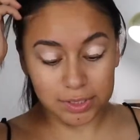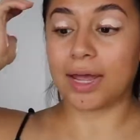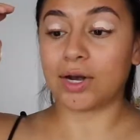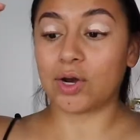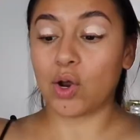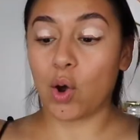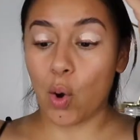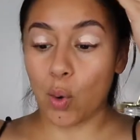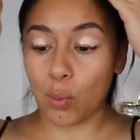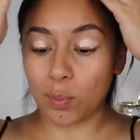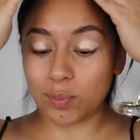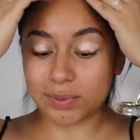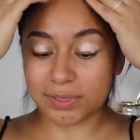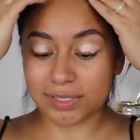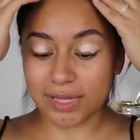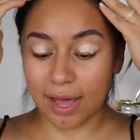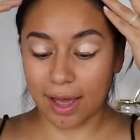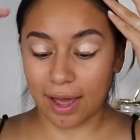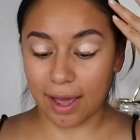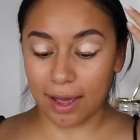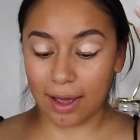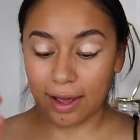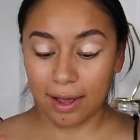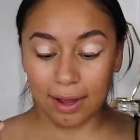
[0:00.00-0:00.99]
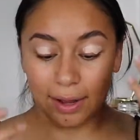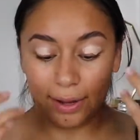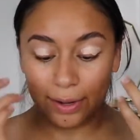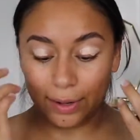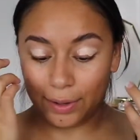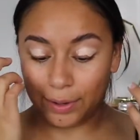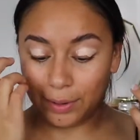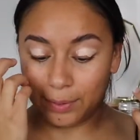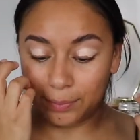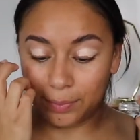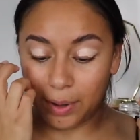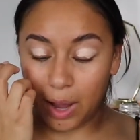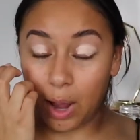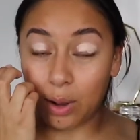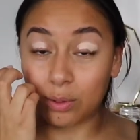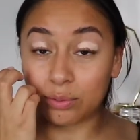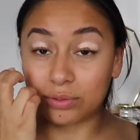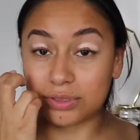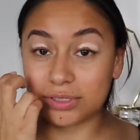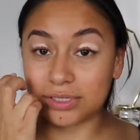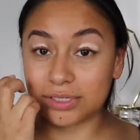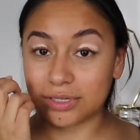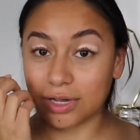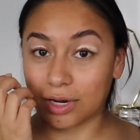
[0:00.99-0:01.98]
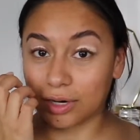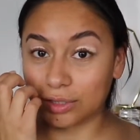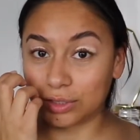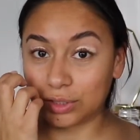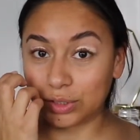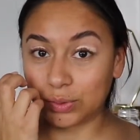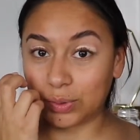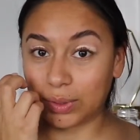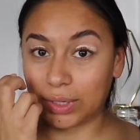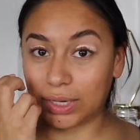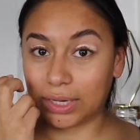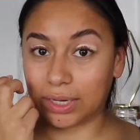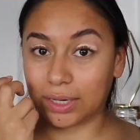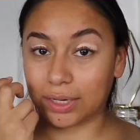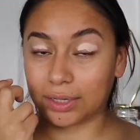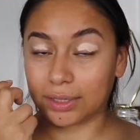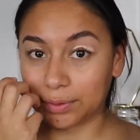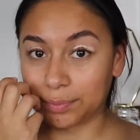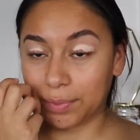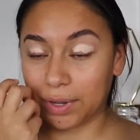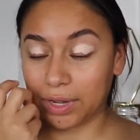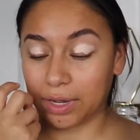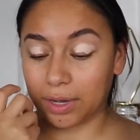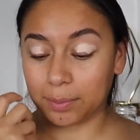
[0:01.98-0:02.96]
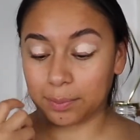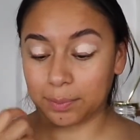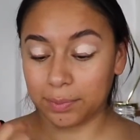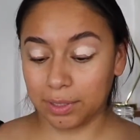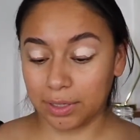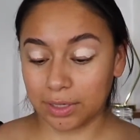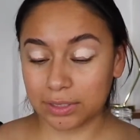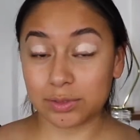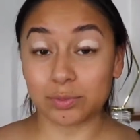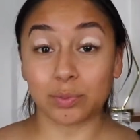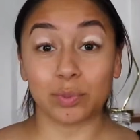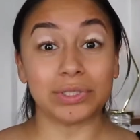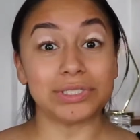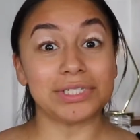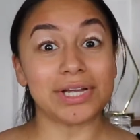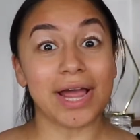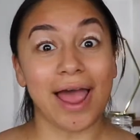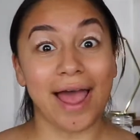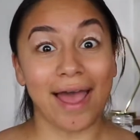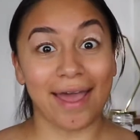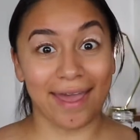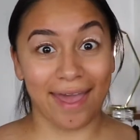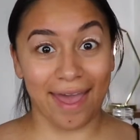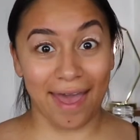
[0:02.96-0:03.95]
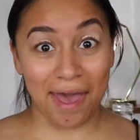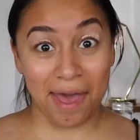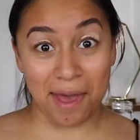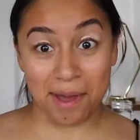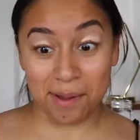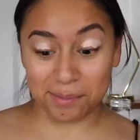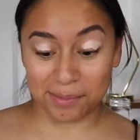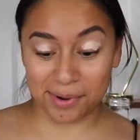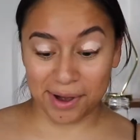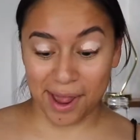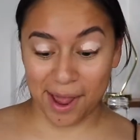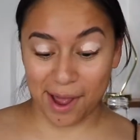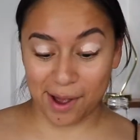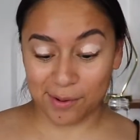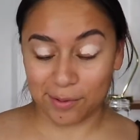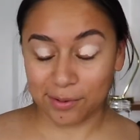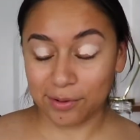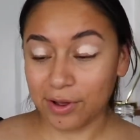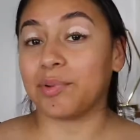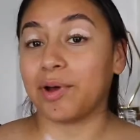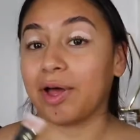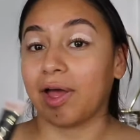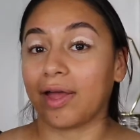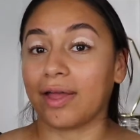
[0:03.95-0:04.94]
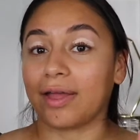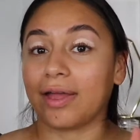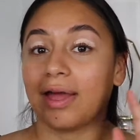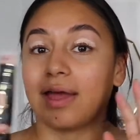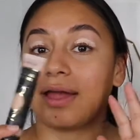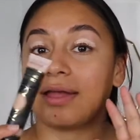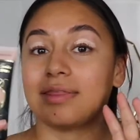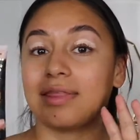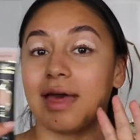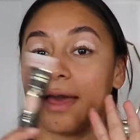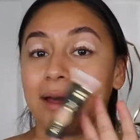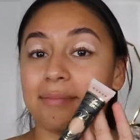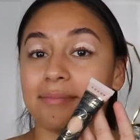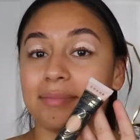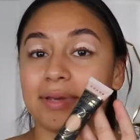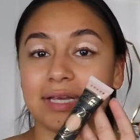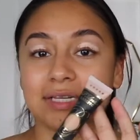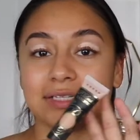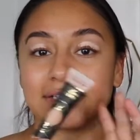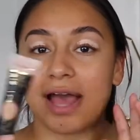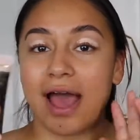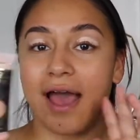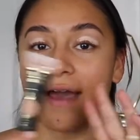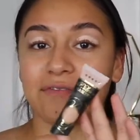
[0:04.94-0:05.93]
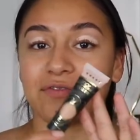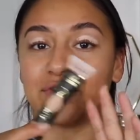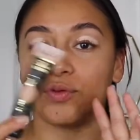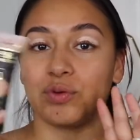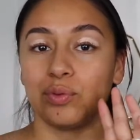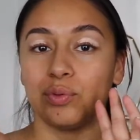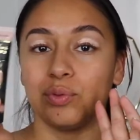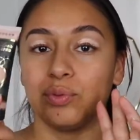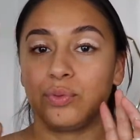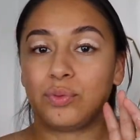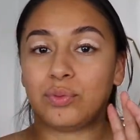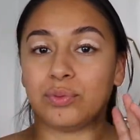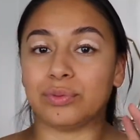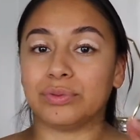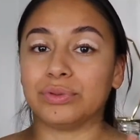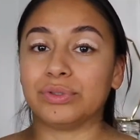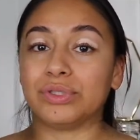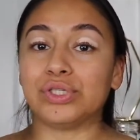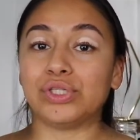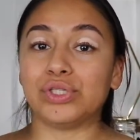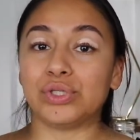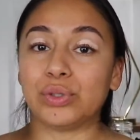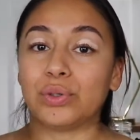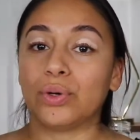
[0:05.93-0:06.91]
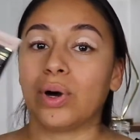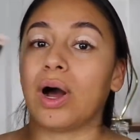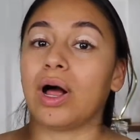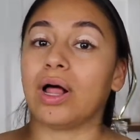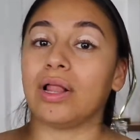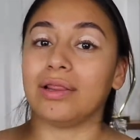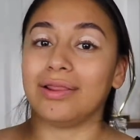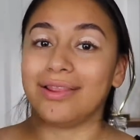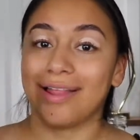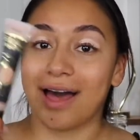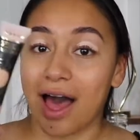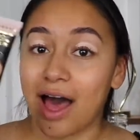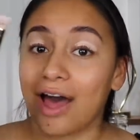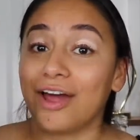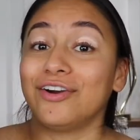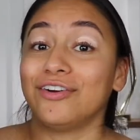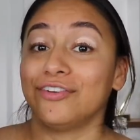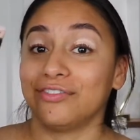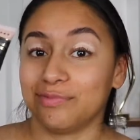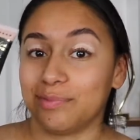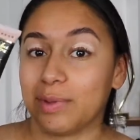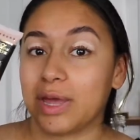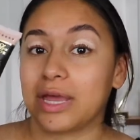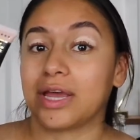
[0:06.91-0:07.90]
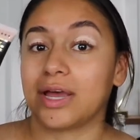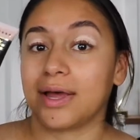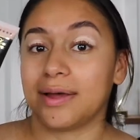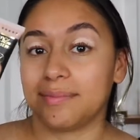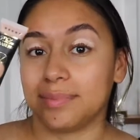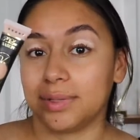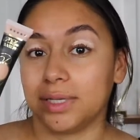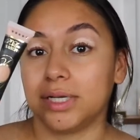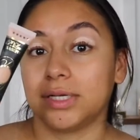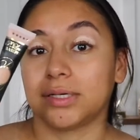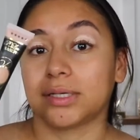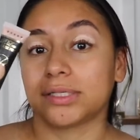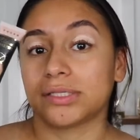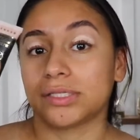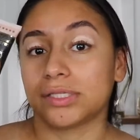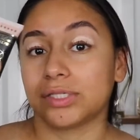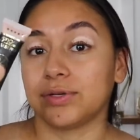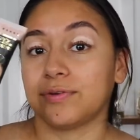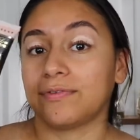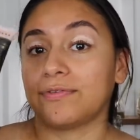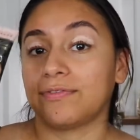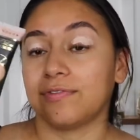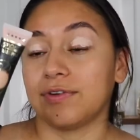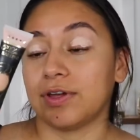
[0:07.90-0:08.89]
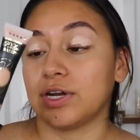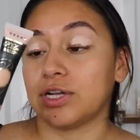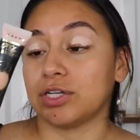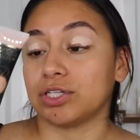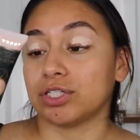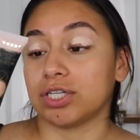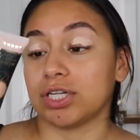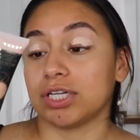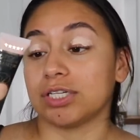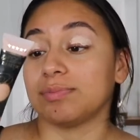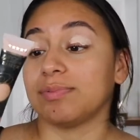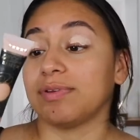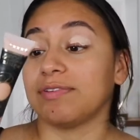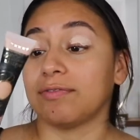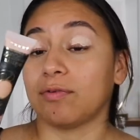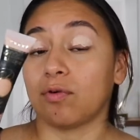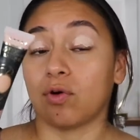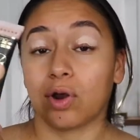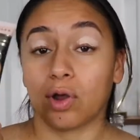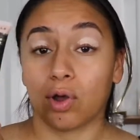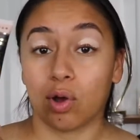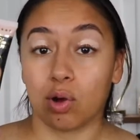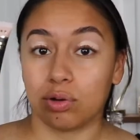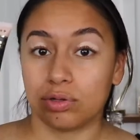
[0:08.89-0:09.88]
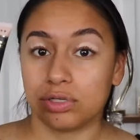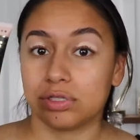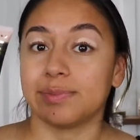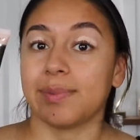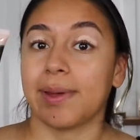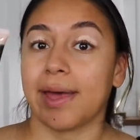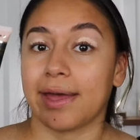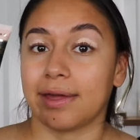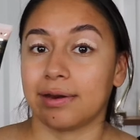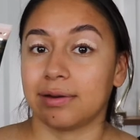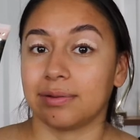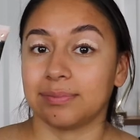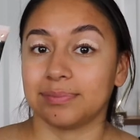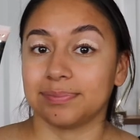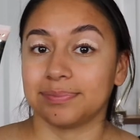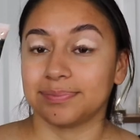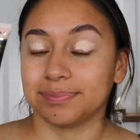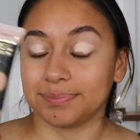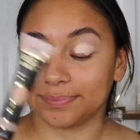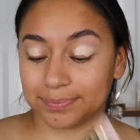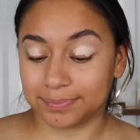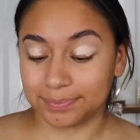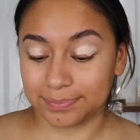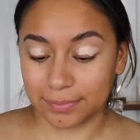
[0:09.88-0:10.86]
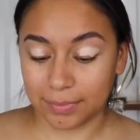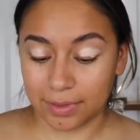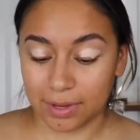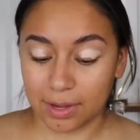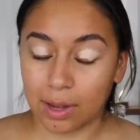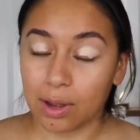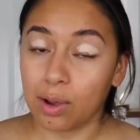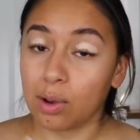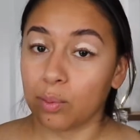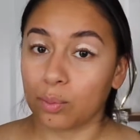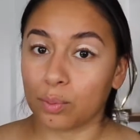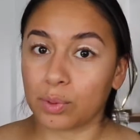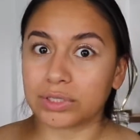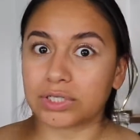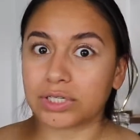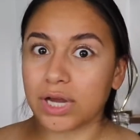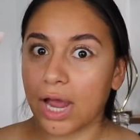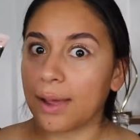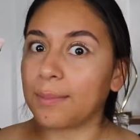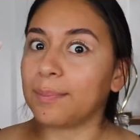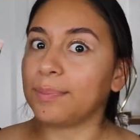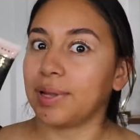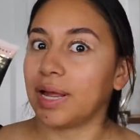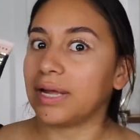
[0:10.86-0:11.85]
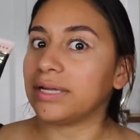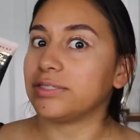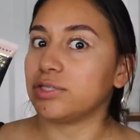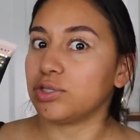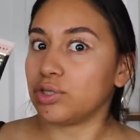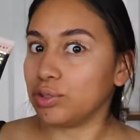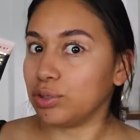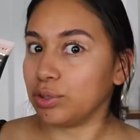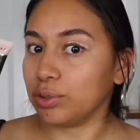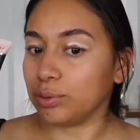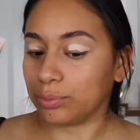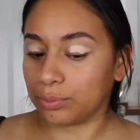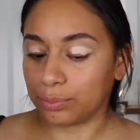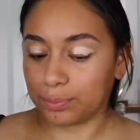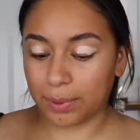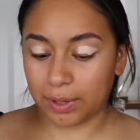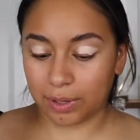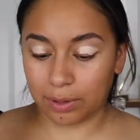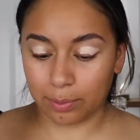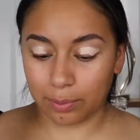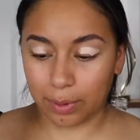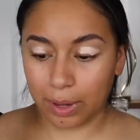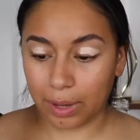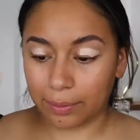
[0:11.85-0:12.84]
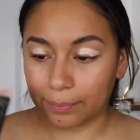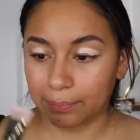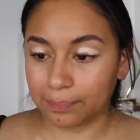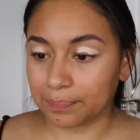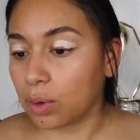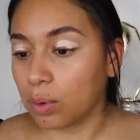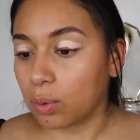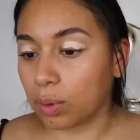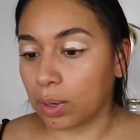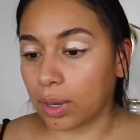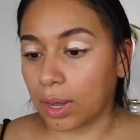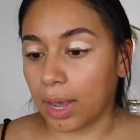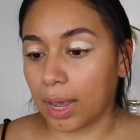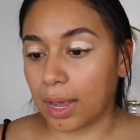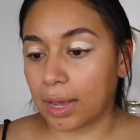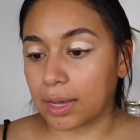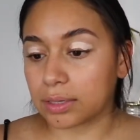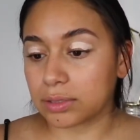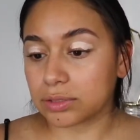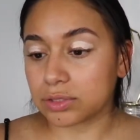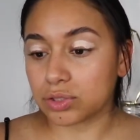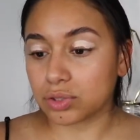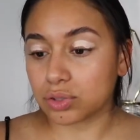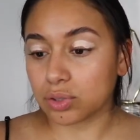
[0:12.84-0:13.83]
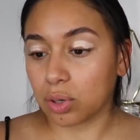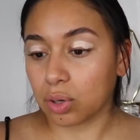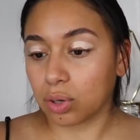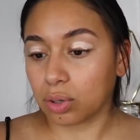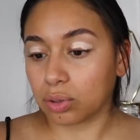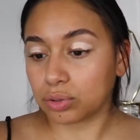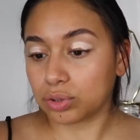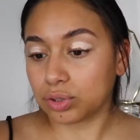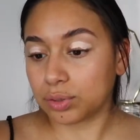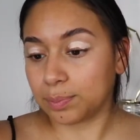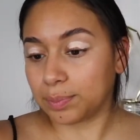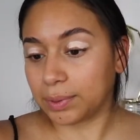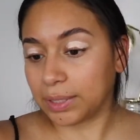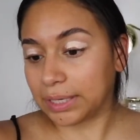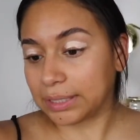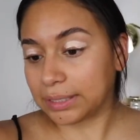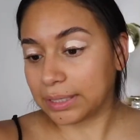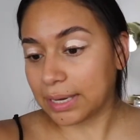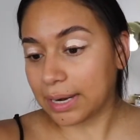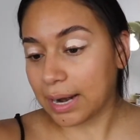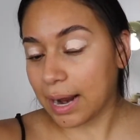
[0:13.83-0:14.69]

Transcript: that I would start doing the makeup looks, which I am now. But that means I have to do a lot of makeup looks to finish this before it goes bad, which I plan to do, by the way. Okay, so to blend that